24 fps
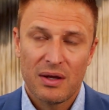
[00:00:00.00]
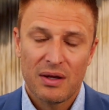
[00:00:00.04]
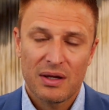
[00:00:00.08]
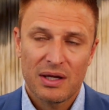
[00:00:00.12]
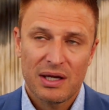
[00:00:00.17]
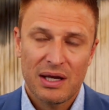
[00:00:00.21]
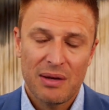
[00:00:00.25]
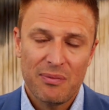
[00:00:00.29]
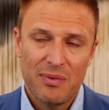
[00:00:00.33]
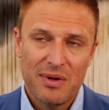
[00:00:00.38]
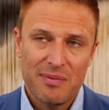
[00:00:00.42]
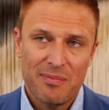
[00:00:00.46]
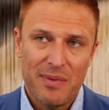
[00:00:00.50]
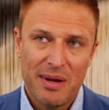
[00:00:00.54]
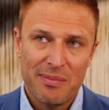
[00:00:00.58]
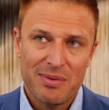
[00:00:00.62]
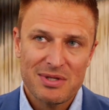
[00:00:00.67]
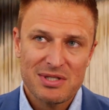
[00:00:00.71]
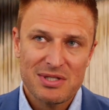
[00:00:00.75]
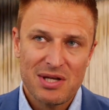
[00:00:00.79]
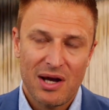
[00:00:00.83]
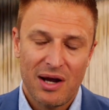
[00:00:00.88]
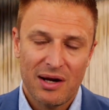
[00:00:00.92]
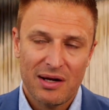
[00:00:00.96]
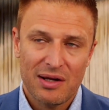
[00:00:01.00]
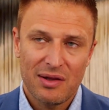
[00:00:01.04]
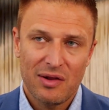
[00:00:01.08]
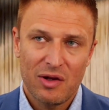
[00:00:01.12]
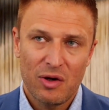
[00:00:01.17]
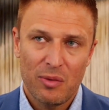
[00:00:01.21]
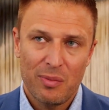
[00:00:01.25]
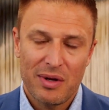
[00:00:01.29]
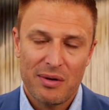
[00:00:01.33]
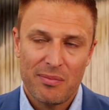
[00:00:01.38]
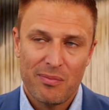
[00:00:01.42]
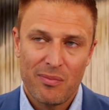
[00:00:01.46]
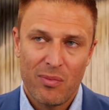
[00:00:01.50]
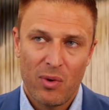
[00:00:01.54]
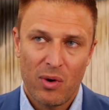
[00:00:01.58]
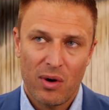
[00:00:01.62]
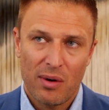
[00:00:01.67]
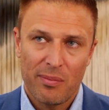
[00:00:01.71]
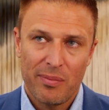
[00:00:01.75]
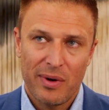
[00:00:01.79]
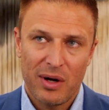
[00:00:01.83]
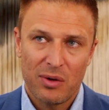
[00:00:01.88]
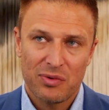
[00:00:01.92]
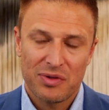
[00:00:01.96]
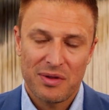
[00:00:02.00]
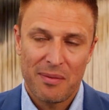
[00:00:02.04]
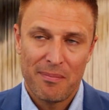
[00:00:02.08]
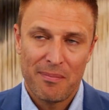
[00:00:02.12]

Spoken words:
Can we maybe talk a little bit more about the